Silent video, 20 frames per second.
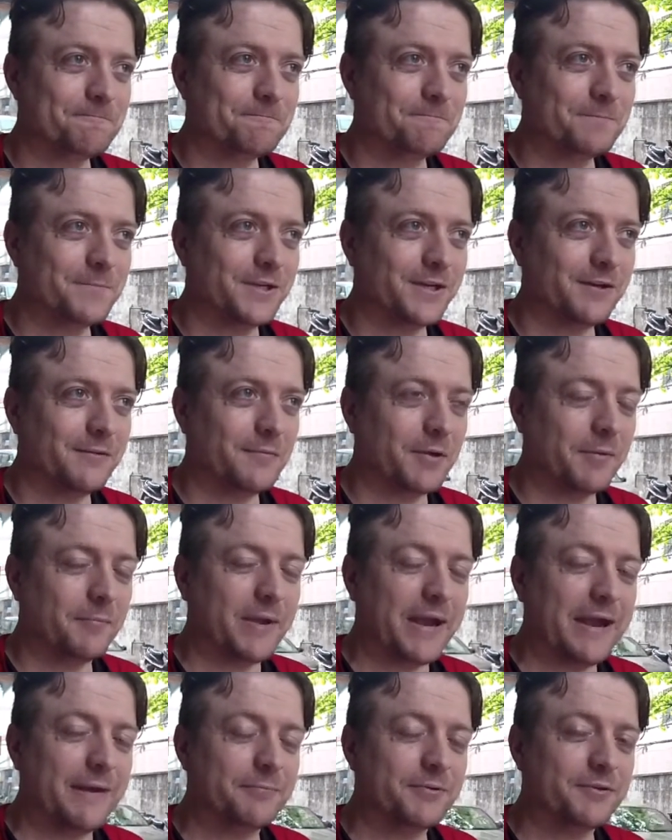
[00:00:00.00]
But I'm
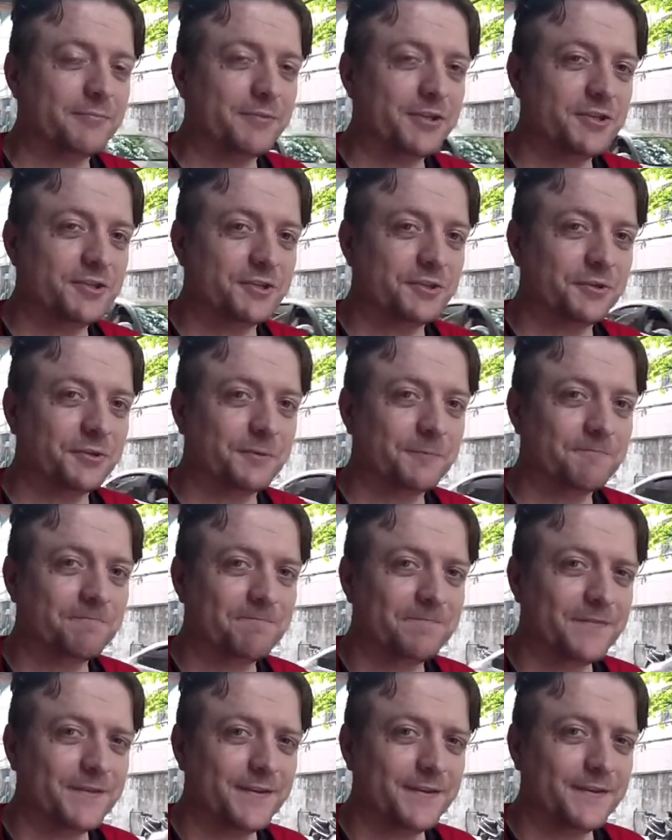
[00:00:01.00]
happy to meet you,
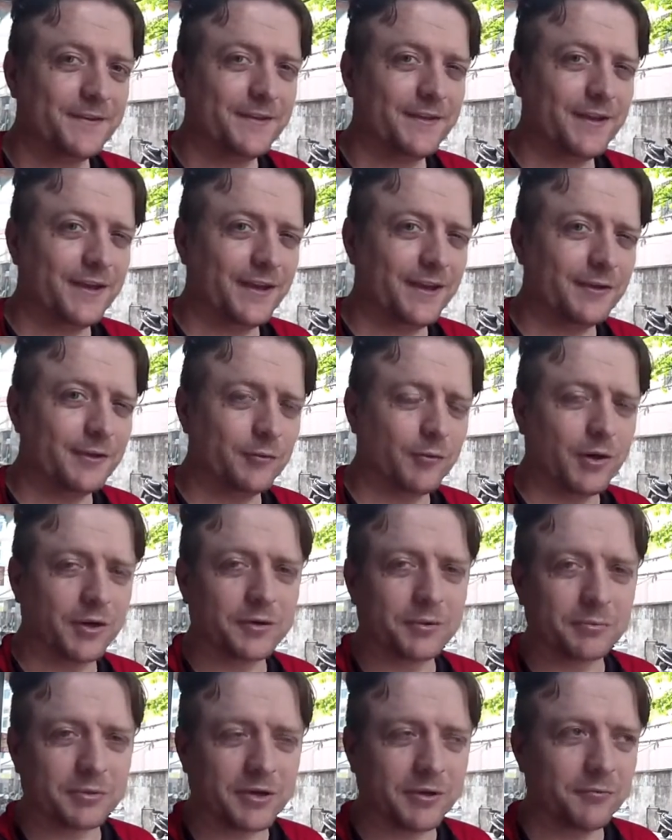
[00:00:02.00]
and you're
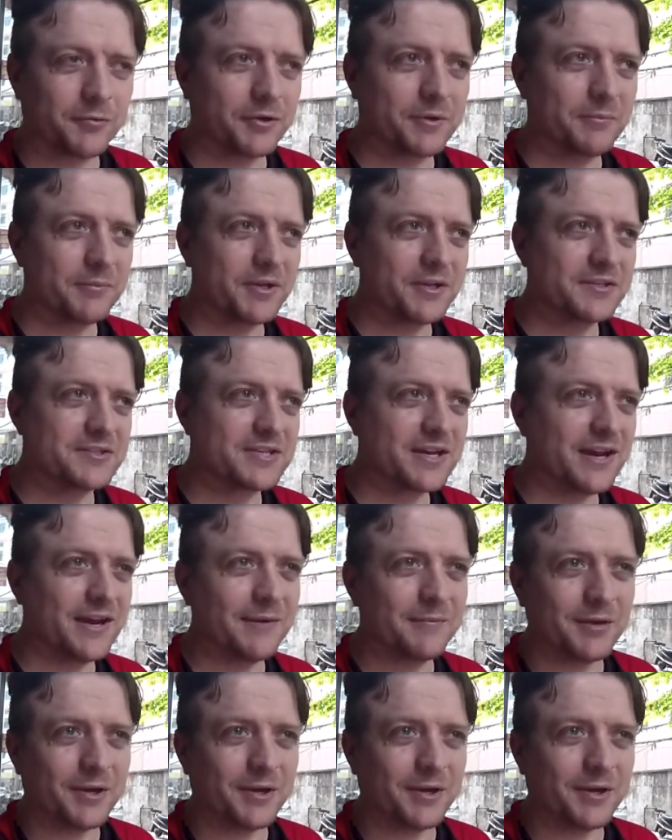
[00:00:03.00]
welcome to come with me anytime.